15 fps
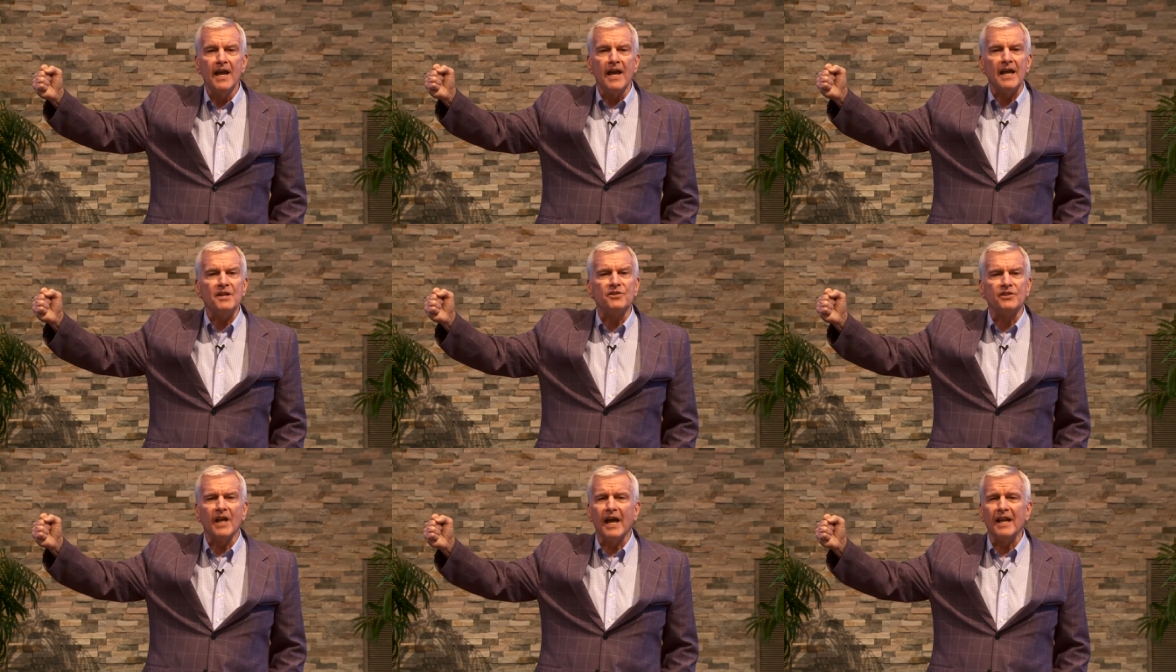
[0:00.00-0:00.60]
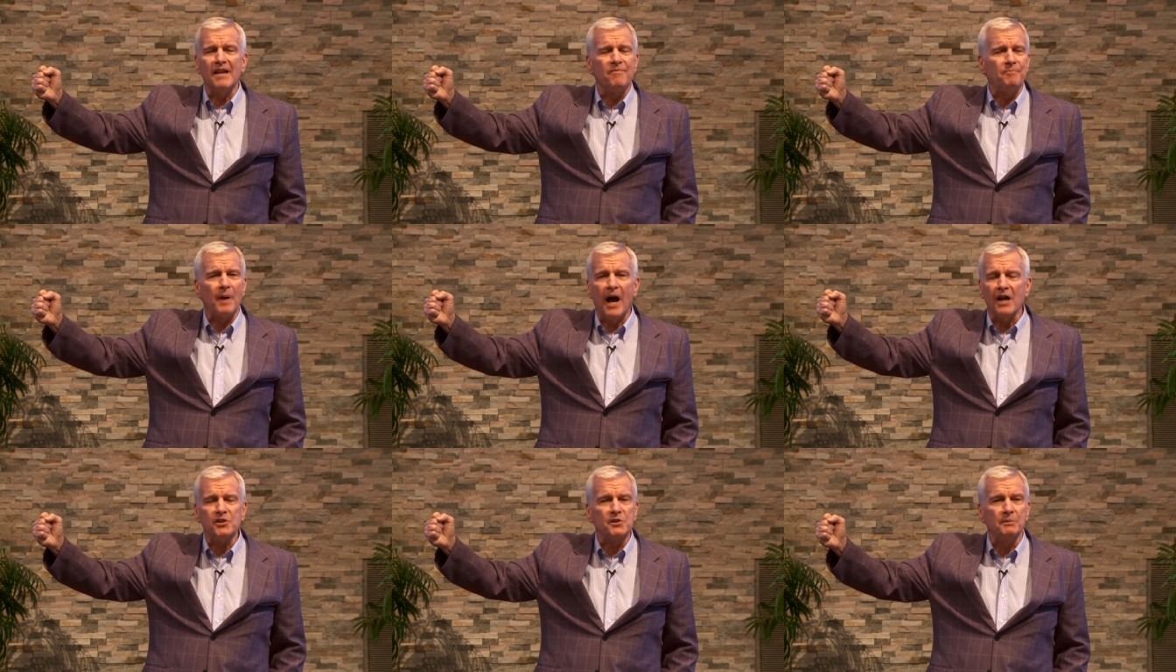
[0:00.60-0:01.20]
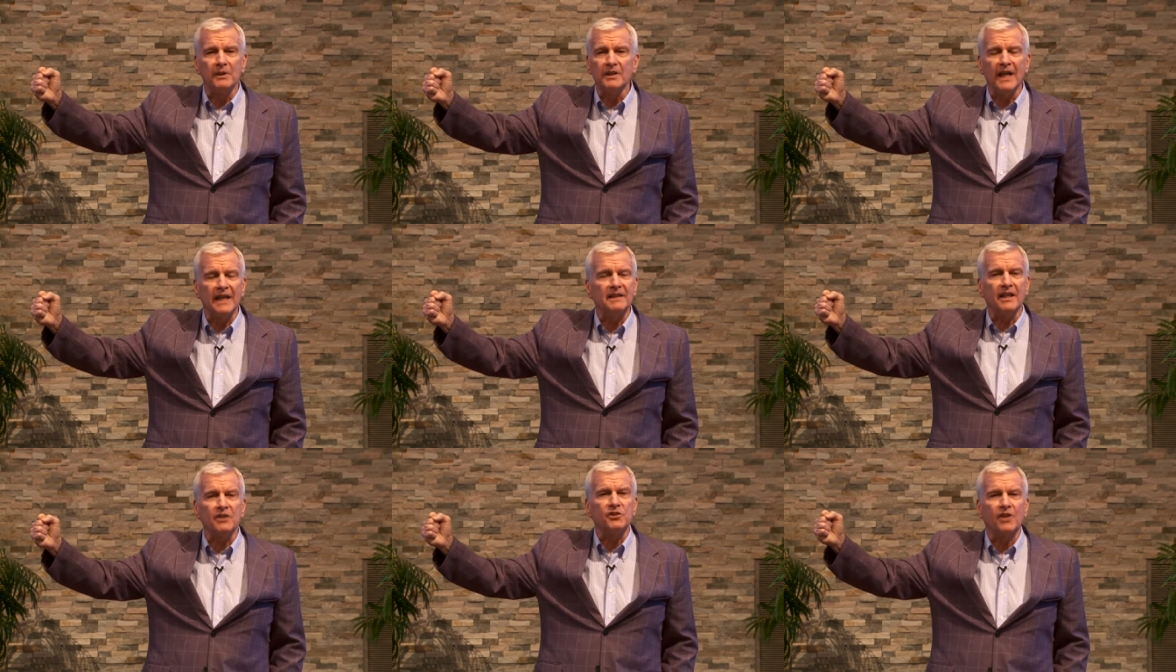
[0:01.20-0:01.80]
he said, If possible,
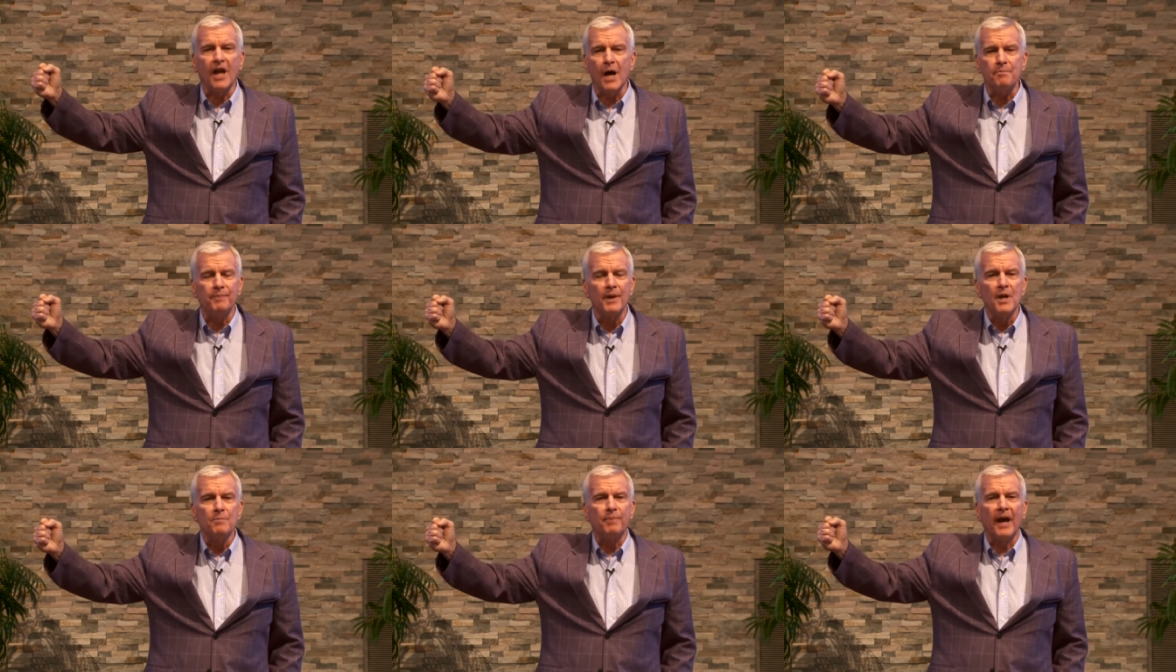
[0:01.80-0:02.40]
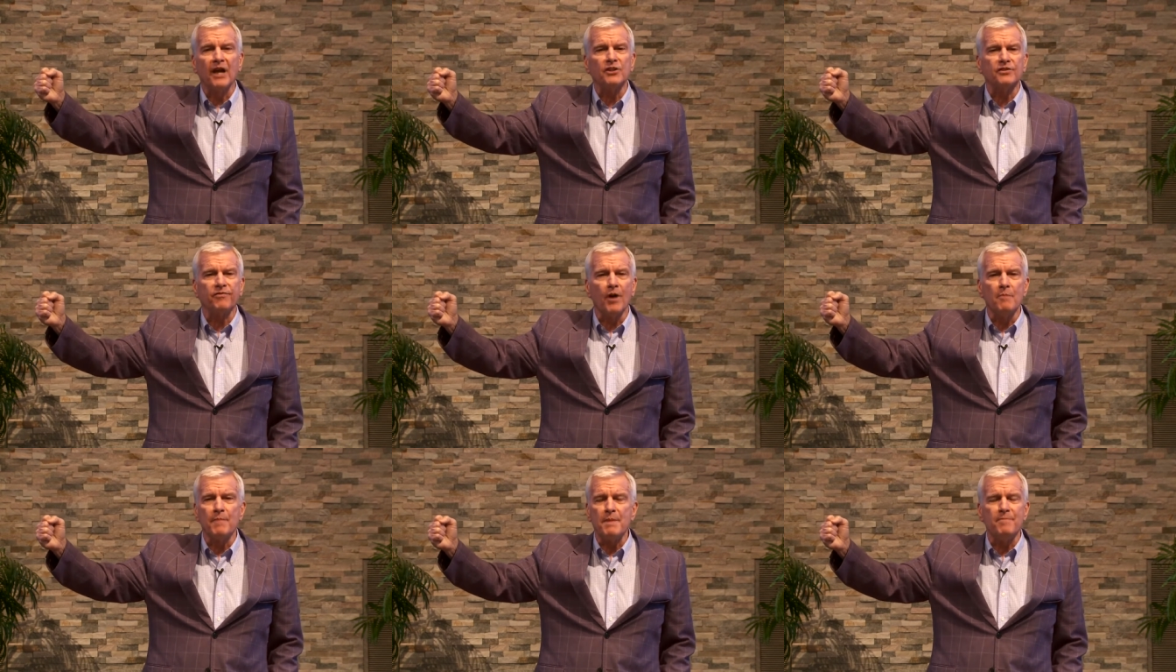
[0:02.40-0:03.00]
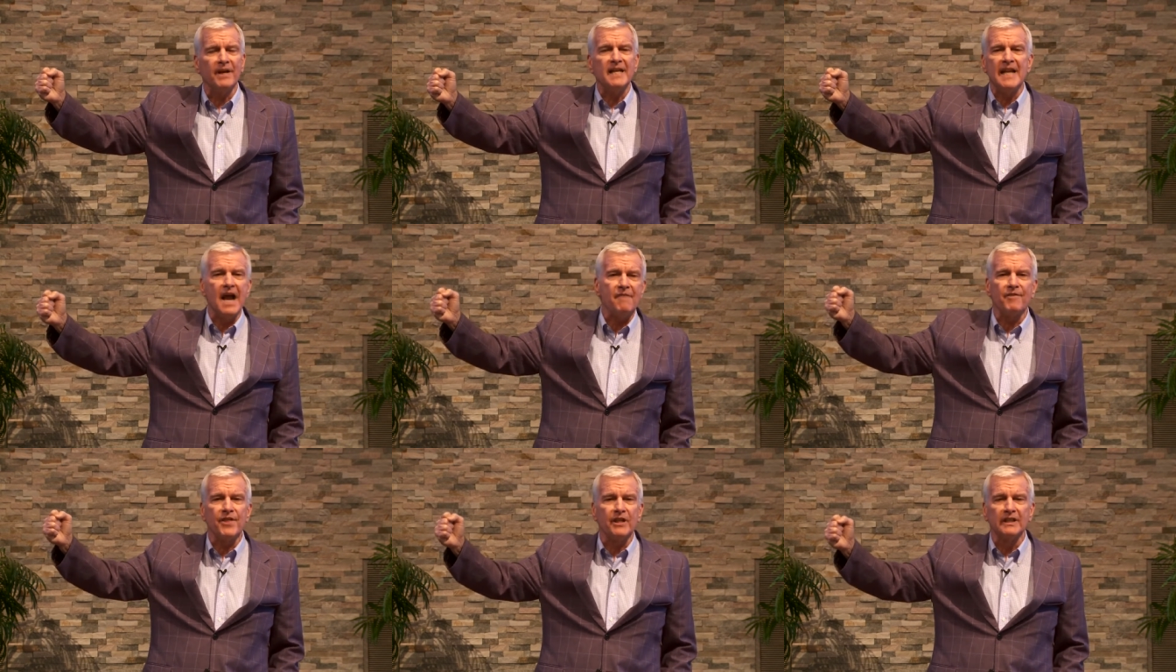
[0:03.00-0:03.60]
let this cup pass from me, but
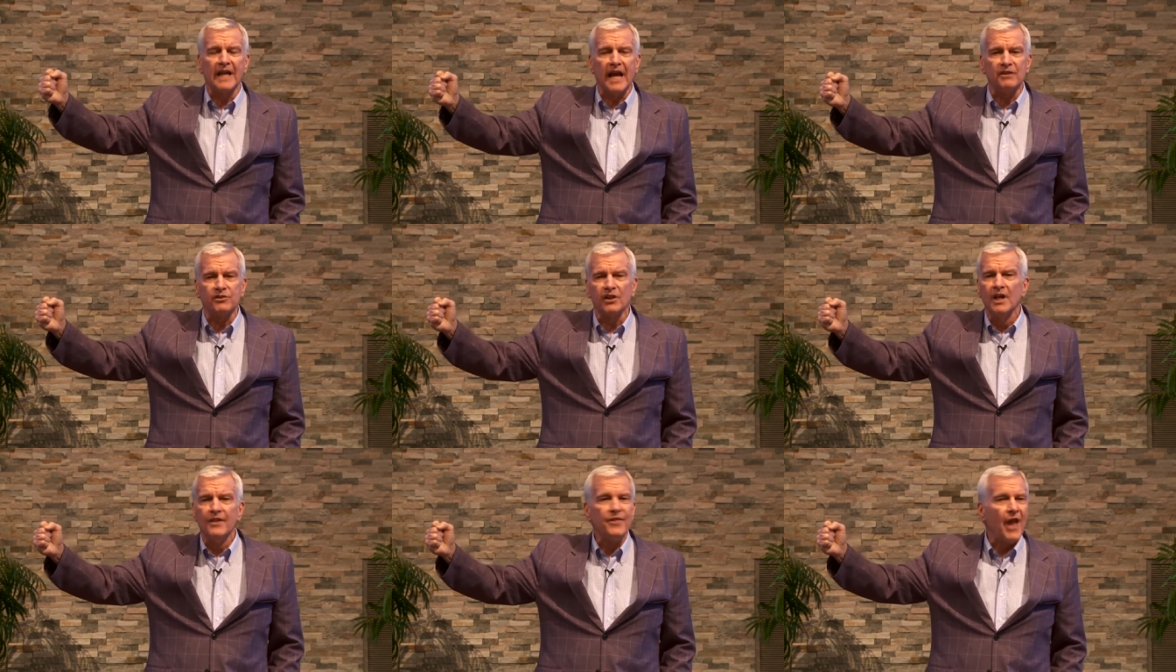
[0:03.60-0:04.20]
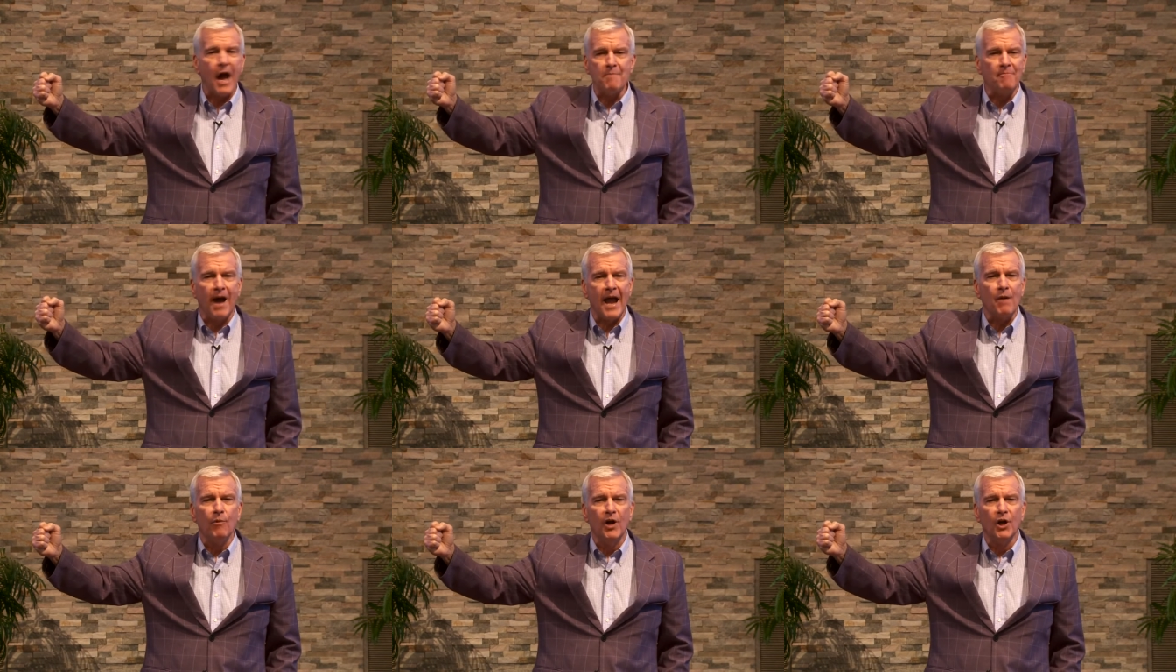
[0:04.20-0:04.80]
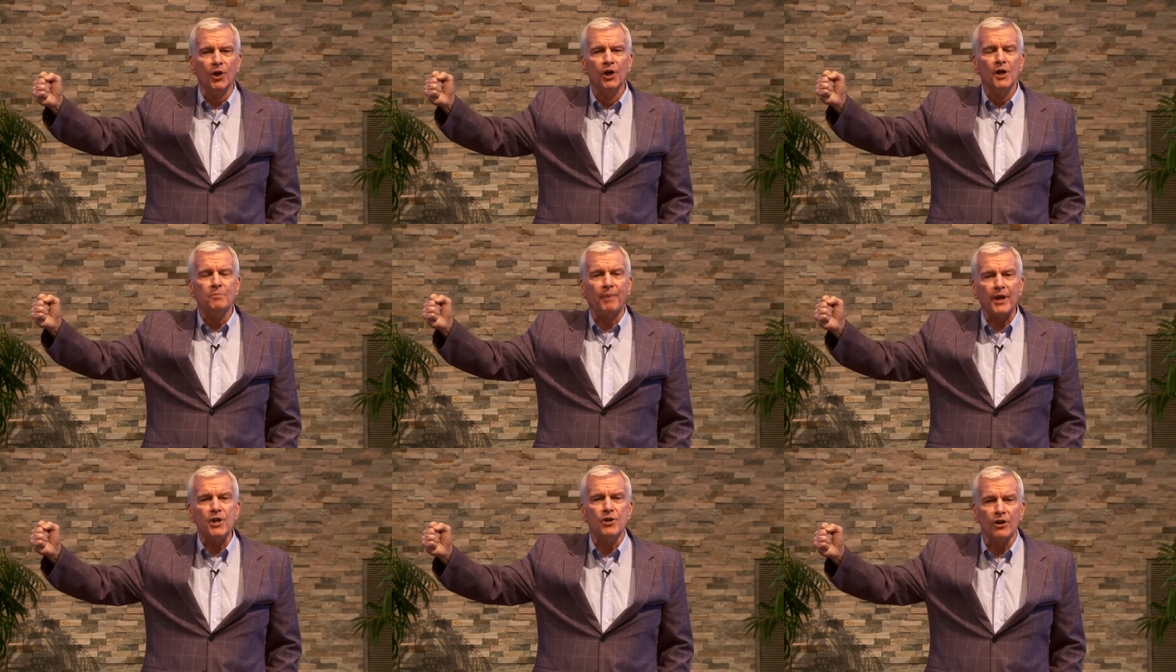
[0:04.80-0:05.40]
nevertheless, not my will,
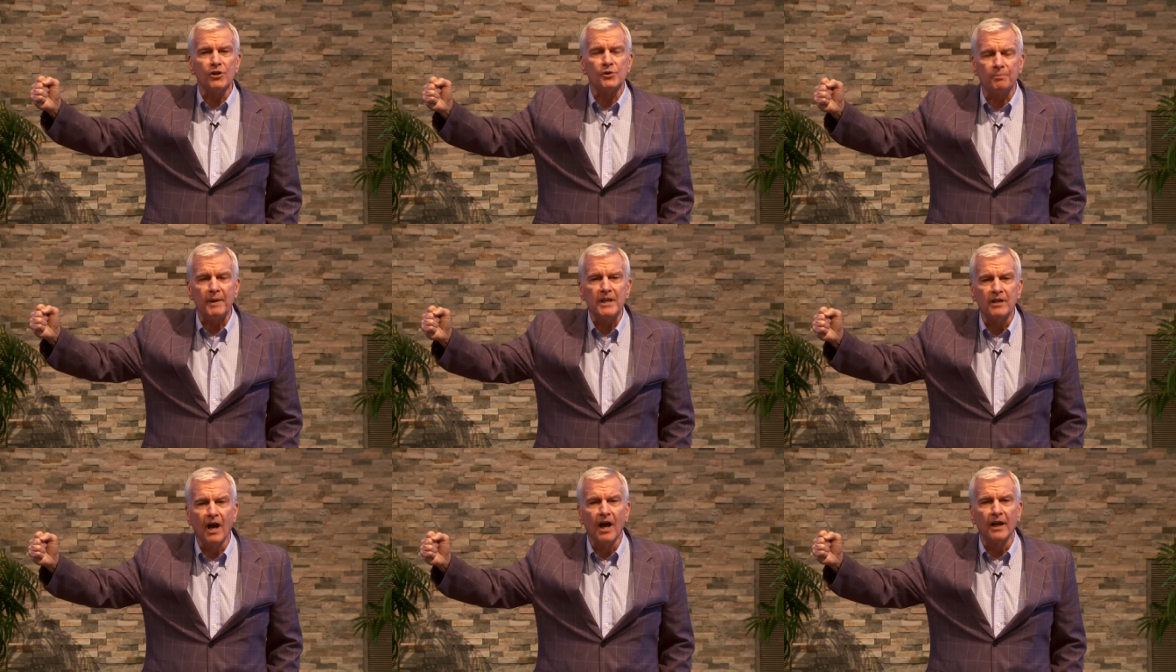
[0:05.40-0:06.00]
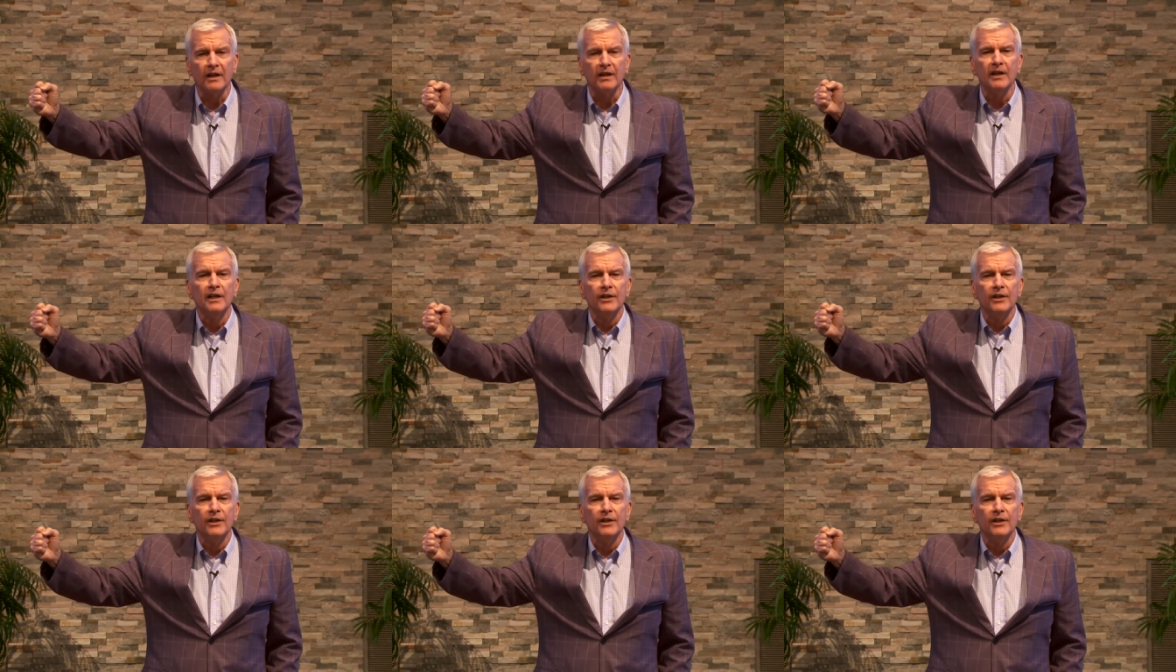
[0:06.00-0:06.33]
but yours be done.